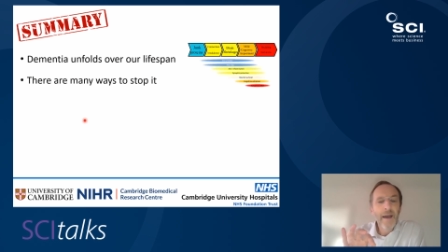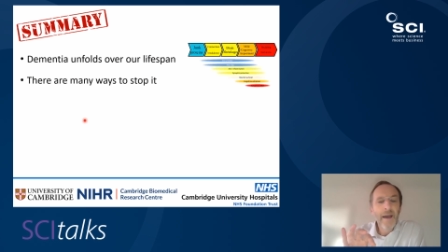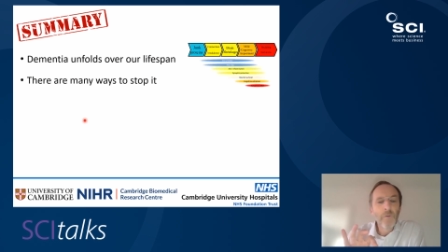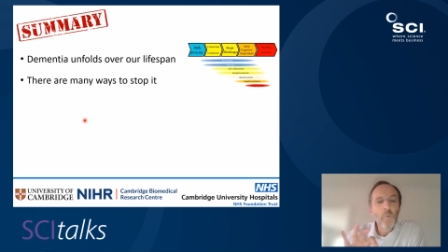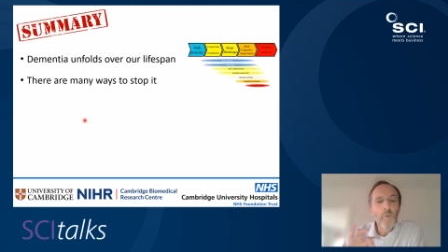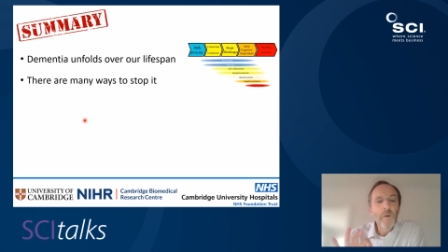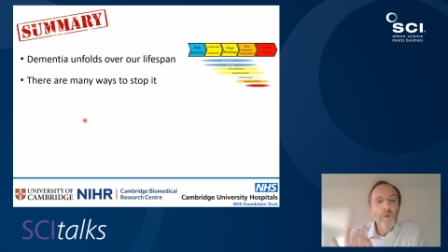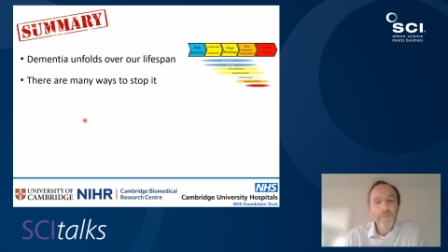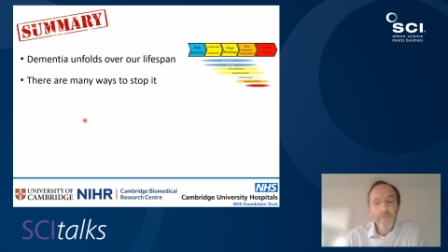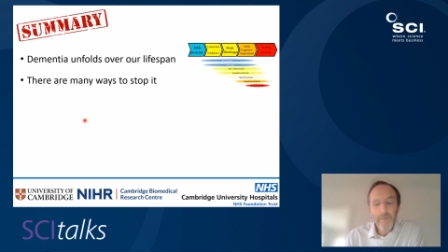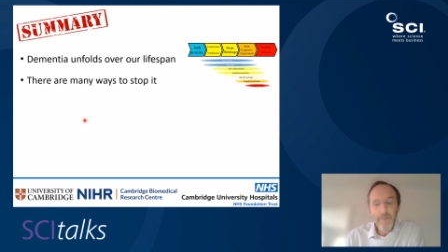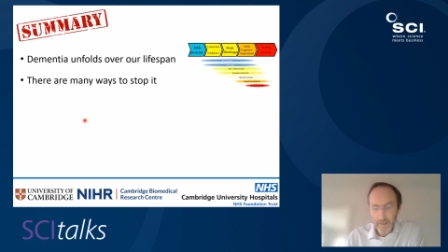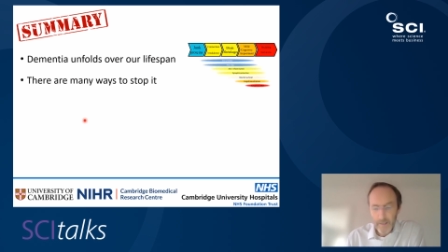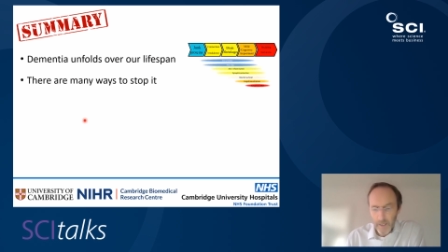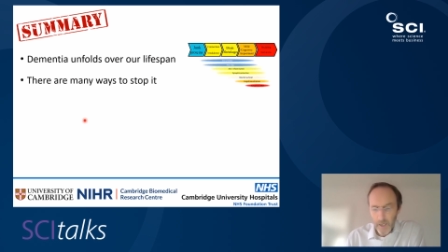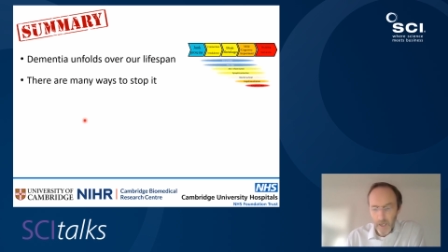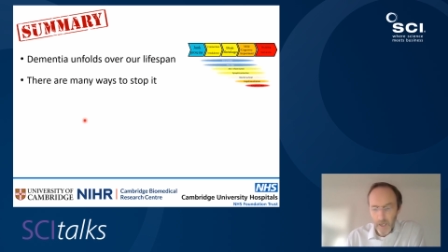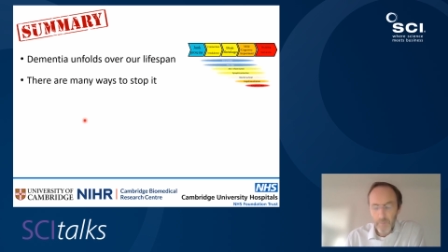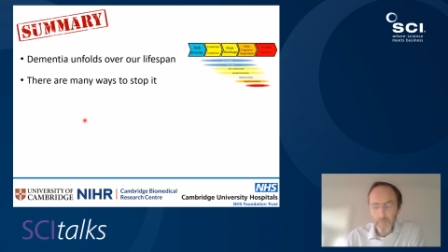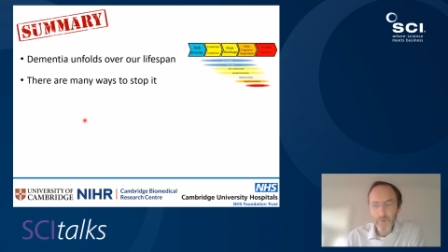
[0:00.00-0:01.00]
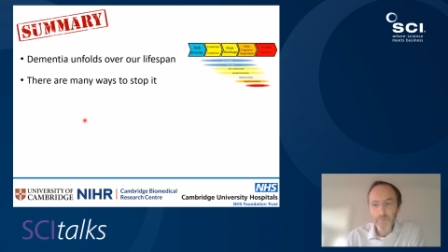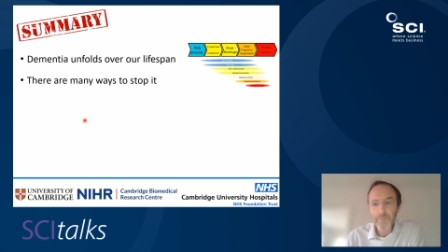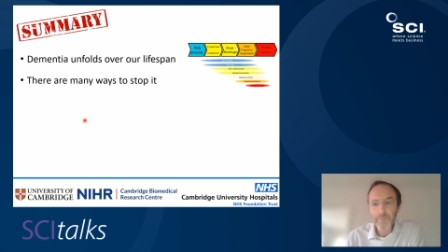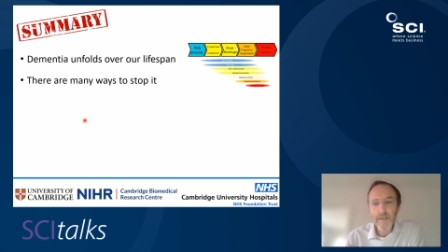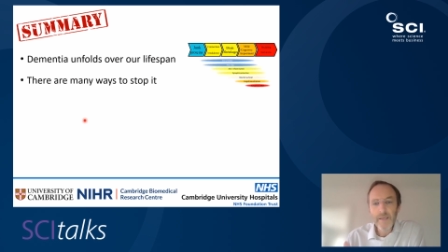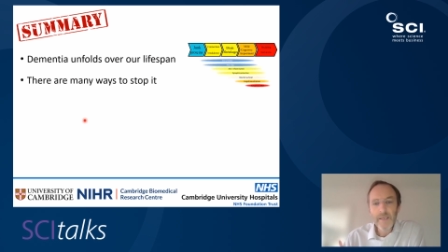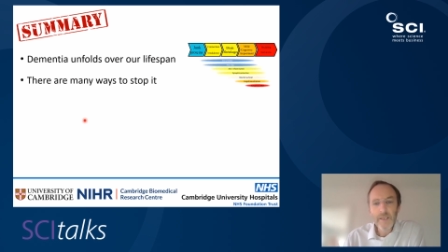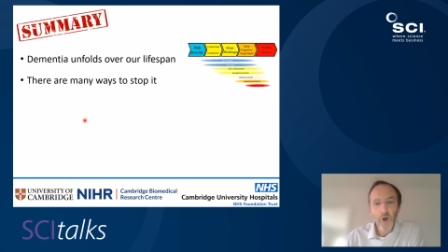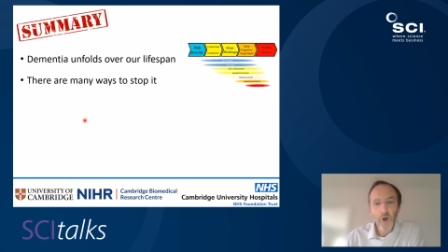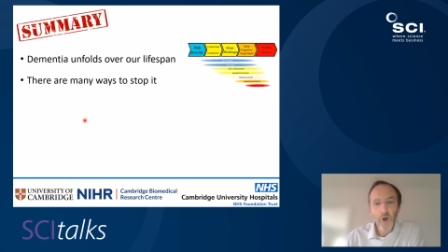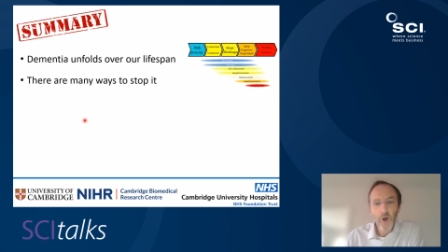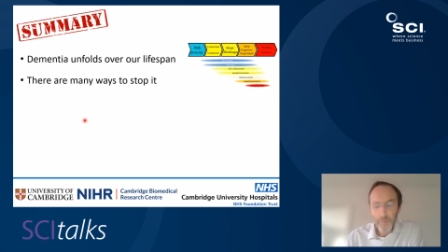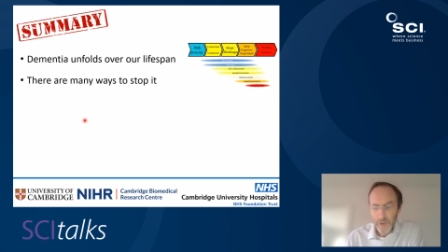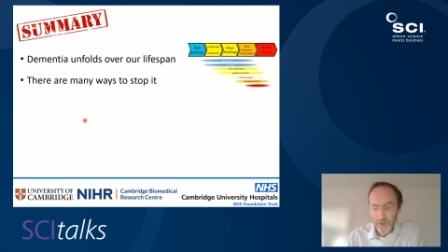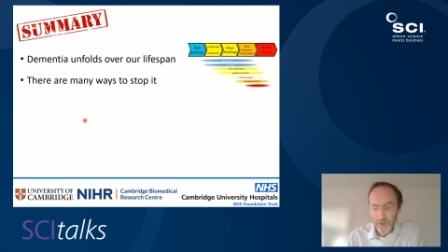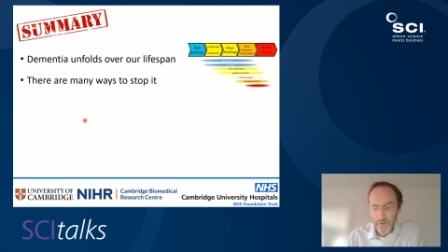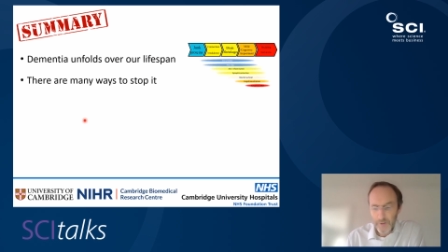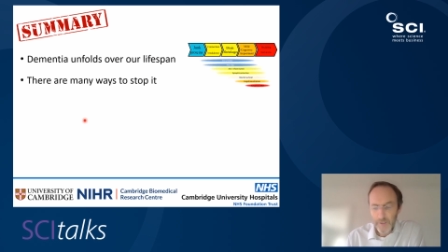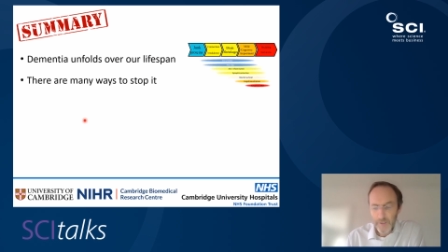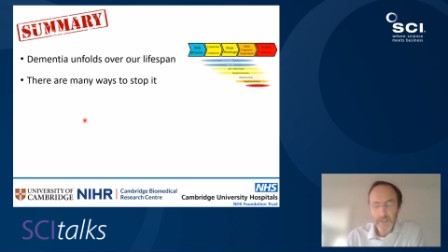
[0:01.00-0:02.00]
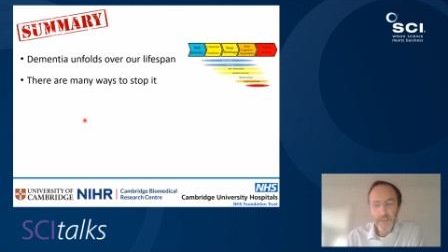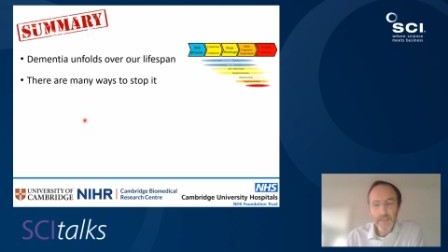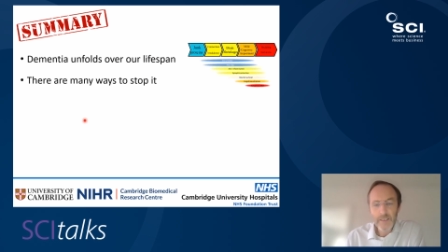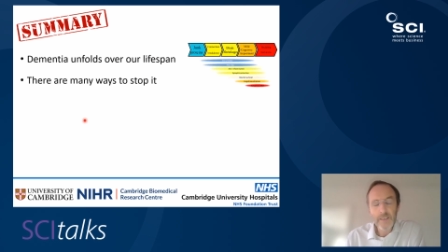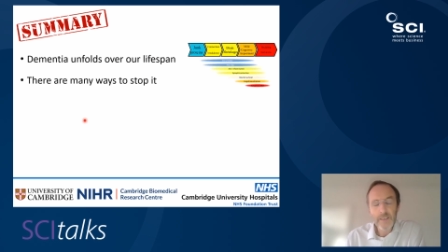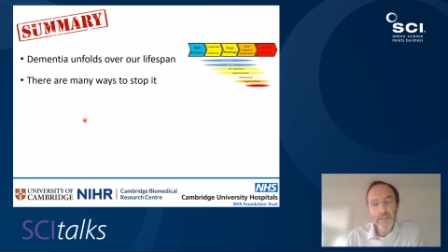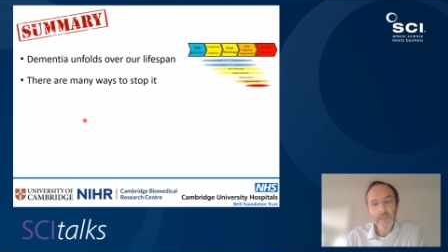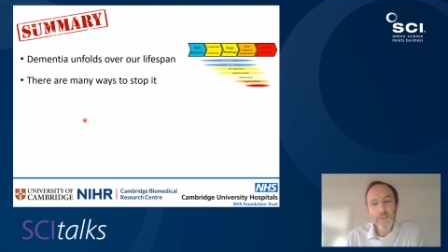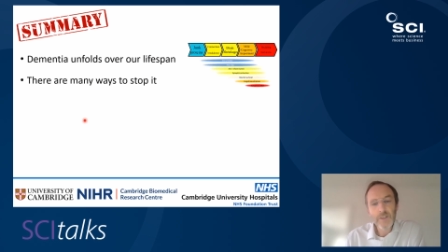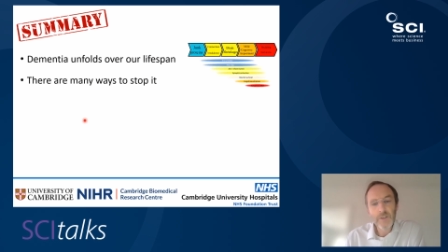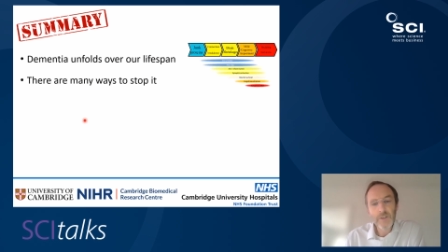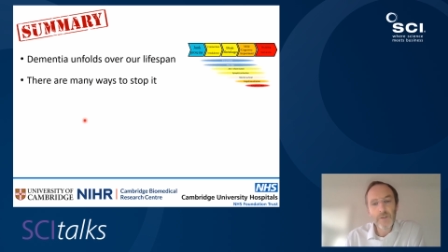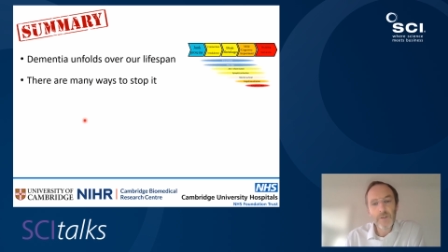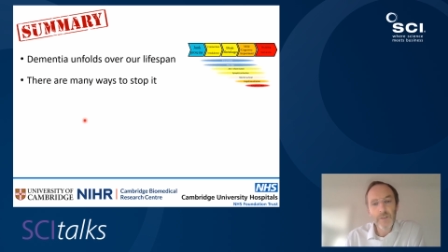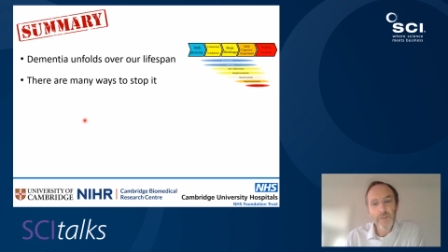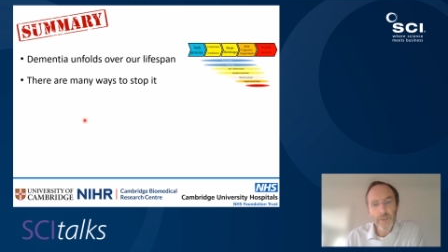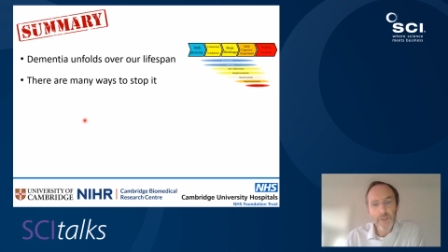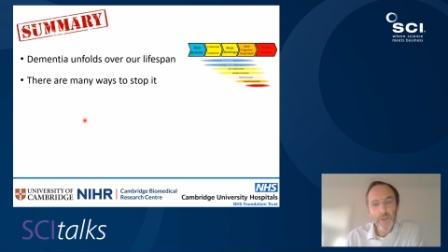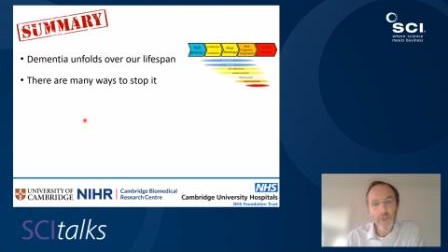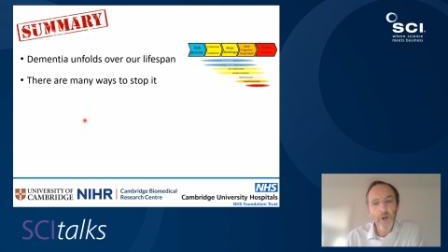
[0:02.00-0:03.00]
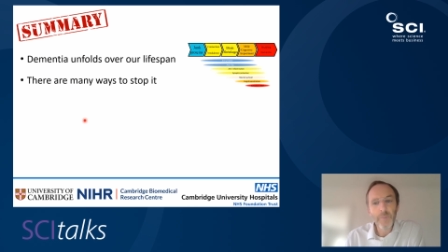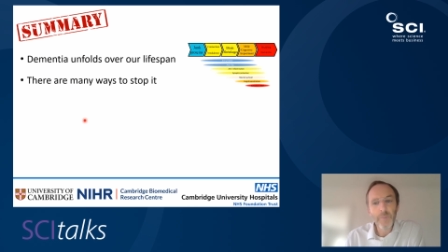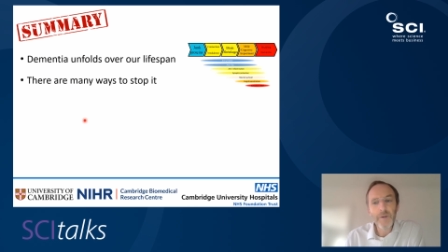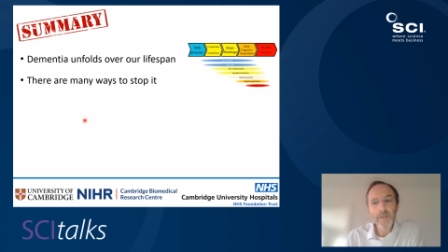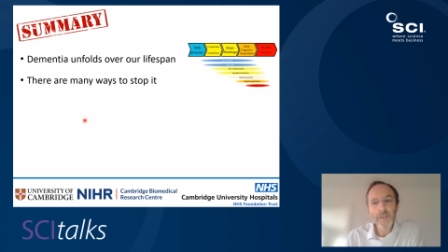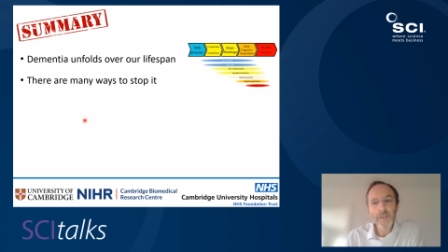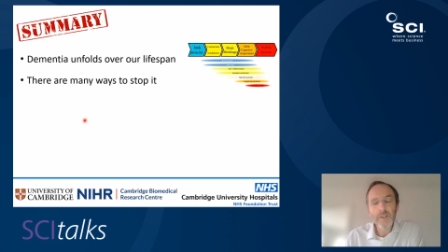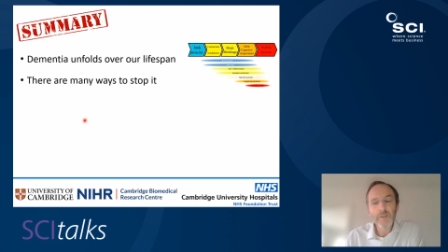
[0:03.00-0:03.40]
And with that comes many opportunities to stop it,